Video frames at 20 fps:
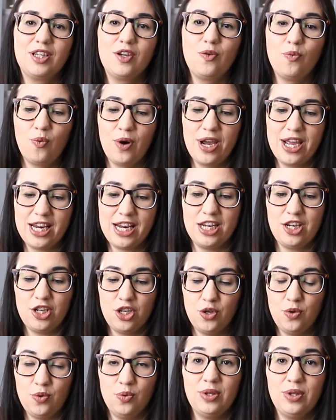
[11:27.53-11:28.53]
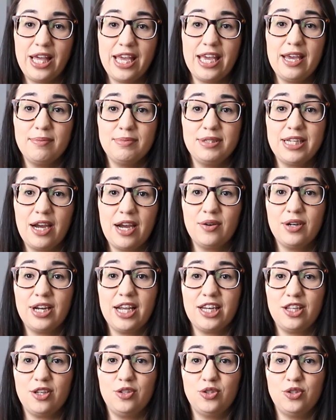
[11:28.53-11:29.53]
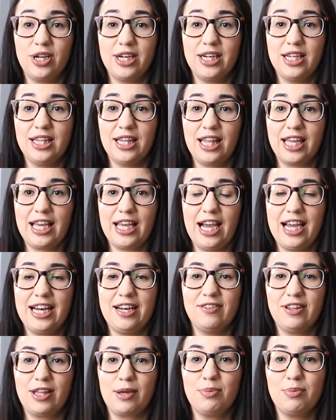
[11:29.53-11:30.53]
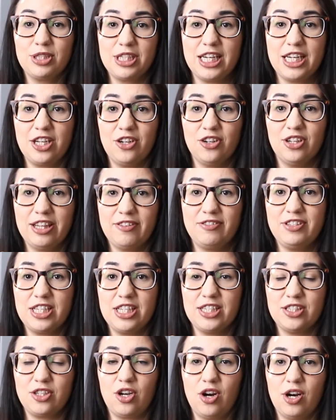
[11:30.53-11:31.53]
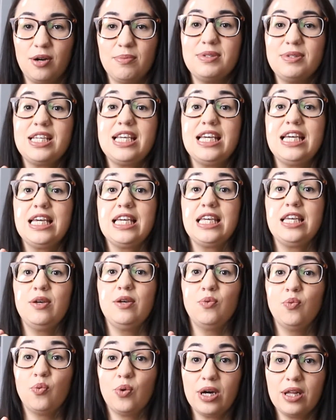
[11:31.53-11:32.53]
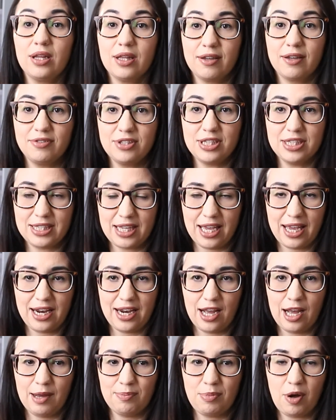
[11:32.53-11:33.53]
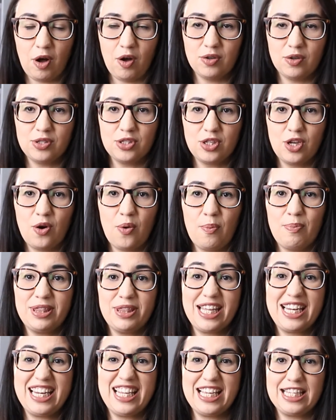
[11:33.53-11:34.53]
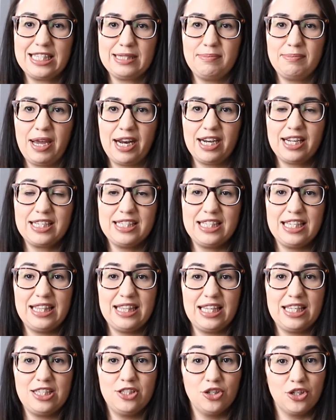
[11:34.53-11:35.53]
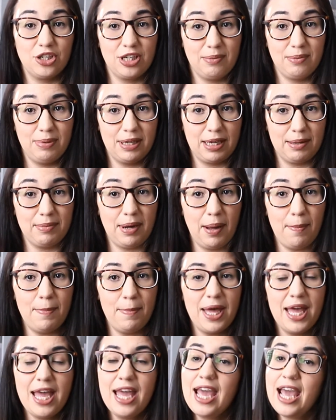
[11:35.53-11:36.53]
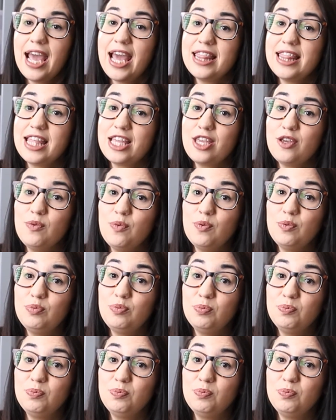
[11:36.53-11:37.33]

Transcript: When you lay him down and you try to like kind of like pretending you're lifting his arms, he will lift his head up also, but then he gets mad because he thinks you're gonna pick him up, and then you